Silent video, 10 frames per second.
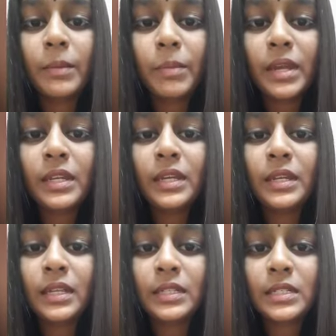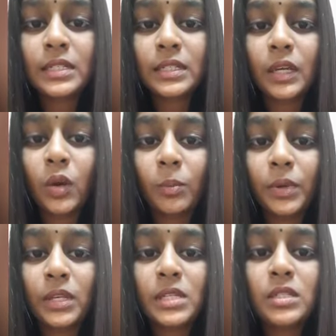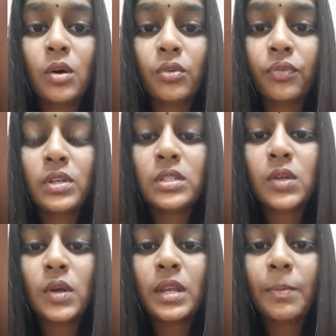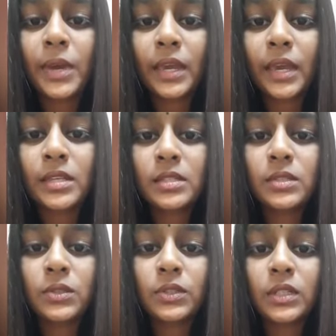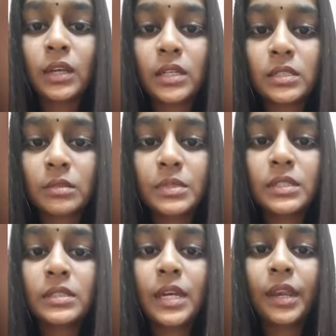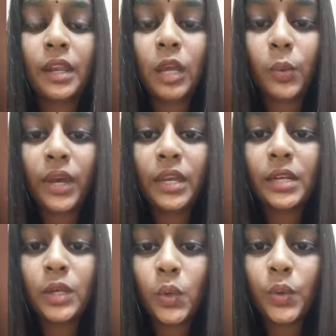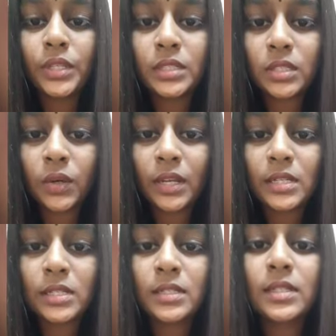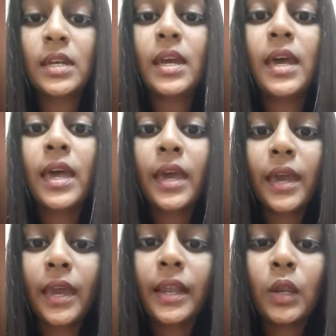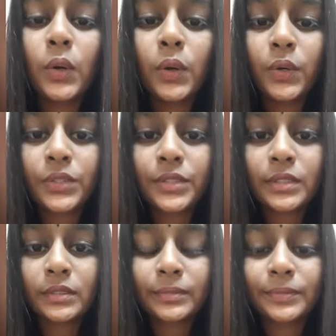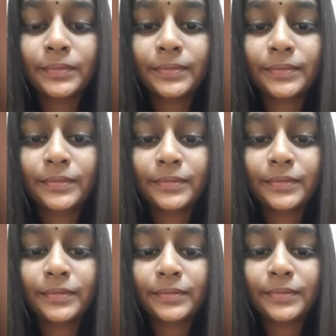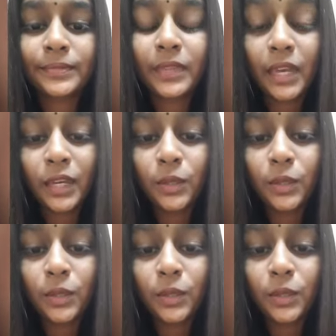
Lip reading: Many electricity companies offer solar packages to their customers that require no installations and low cost. Thank